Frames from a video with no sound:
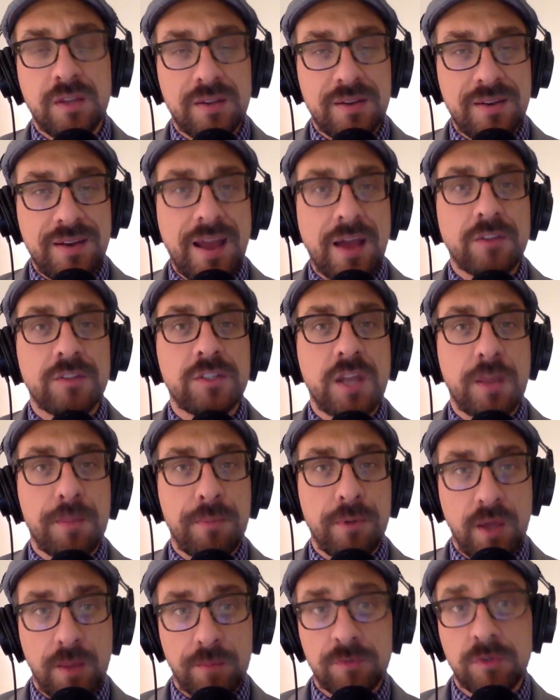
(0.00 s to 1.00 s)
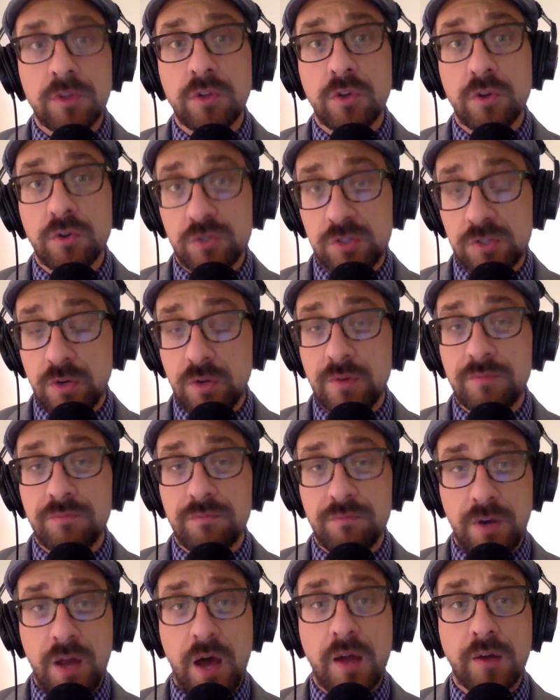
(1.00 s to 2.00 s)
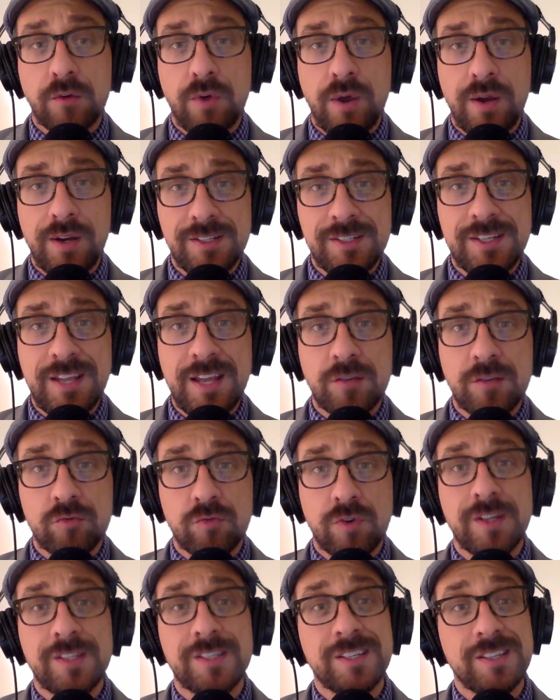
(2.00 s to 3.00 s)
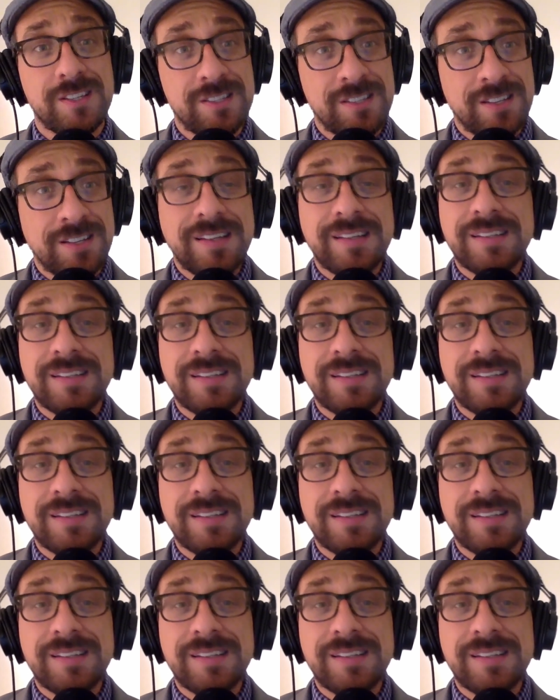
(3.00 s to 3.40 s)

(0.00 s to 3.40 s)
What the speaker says: now stepping up to those non-graded stakes races,